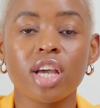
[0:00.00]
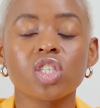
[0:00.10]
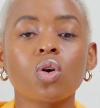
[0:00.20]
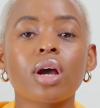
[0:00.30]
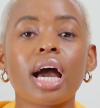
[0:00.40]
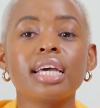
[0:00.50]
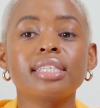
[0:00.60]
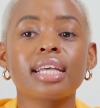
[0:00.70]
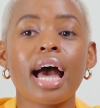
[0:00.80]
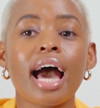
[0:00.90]
So
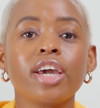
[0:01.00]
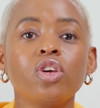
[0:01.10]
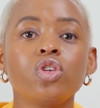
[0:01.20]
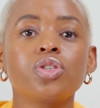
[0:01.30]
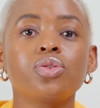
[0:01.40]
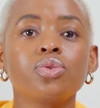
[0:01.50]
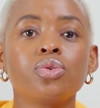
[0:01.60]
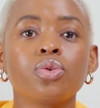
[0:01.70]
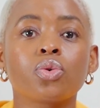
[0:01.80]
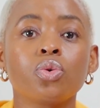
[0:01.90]
guys, I used
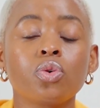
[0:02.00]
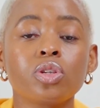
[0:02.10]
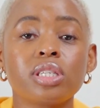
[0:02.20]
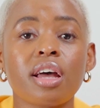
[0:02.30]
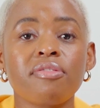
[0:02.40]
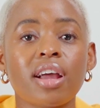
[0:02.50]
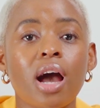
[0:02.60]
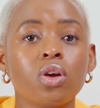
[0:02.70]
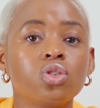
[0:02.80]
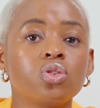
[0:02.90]
to Google stuff like
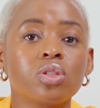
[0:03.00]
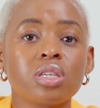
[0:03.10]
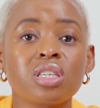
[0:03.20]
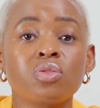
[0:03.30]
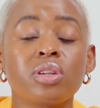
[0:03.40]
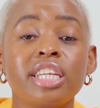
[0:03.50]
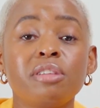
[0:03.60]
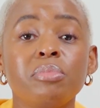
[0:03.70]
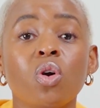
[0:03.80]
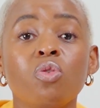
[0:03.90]
how to do this and it would
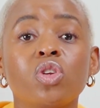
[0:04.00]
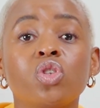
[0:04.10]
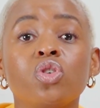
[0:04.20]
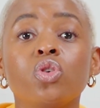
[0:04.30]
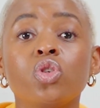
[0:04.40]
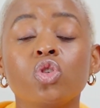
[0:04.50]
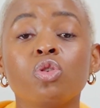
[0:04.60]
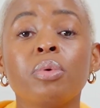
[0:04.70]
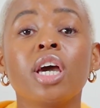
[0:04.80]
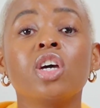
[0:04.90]
lead me over to
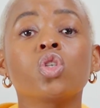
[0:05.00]
YouTube.